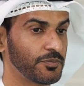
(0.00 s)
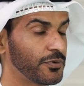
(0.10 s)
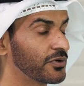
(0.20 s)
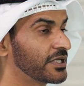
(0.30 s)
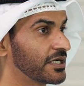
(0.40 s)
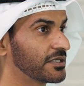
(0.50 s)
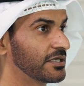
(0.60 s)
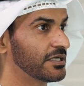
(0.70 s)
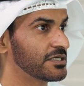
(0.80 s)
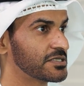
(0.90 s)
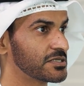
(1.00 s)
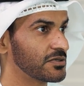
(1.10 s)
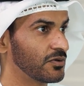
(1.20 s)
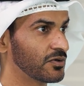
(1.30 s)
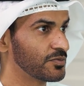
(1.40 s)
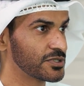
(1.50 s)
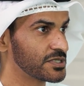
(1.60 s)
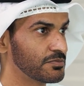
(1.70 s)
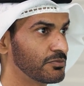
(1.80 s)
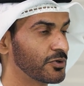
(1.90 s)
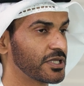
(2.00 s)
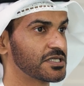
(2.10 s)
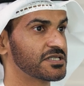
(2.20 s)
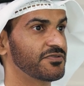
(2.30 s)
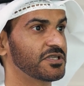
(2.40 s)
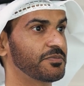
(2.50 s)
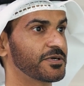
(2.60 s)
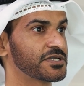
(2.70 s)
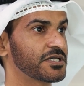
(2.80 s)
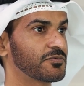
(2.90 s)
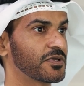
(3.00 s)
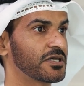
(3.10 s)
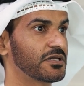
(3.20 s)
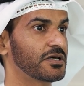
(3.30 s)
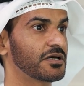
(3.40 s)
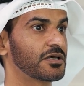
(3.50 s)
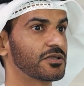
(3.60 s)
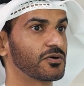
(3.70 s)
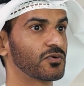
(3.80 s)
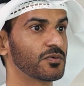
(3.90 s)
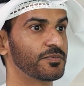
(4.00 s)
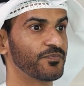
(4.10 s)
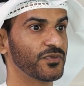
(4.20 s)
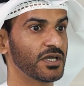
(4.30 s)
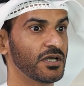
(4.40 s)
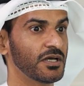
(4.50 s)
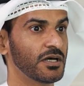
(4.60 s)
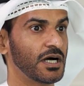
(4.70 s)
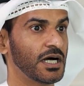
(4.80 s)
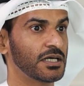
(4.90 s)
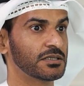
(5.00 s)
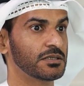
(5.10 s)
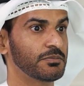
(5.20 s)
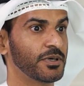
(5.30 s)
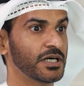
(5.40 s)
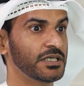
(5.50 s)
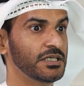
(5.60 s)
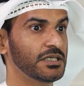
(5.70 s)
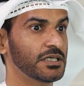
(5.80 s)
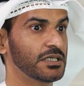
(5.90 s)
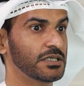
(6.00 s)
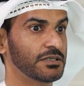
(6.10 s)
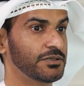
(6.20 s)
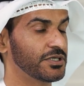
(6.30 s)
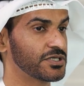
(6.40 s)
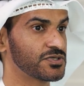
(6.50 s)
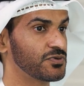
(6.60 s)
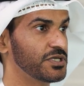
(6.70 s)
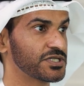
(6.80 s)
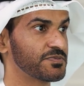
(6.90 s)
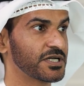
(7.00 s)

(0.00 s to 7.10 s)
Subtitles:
product is almost more than 70% within the group, and by next 2 years